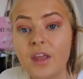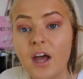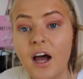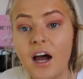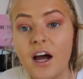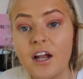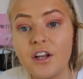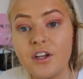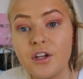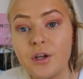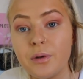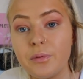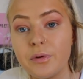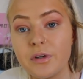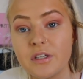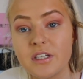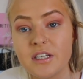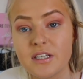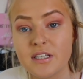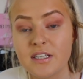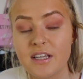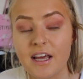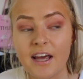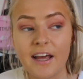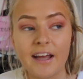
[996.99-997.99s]
and you were to
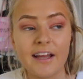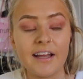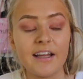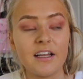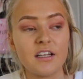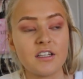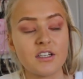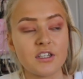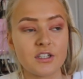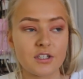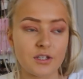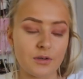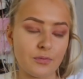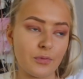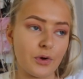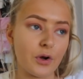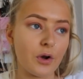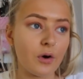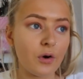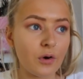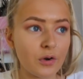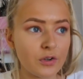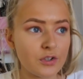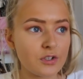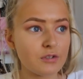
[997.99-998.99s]
say to someone,
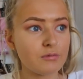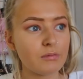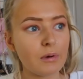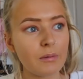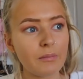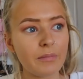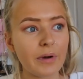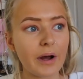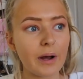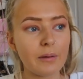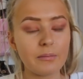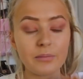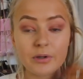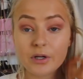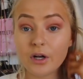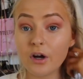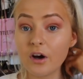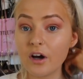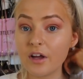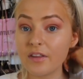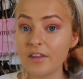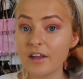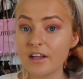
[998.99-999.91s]
oh, do you remember Amber Knight?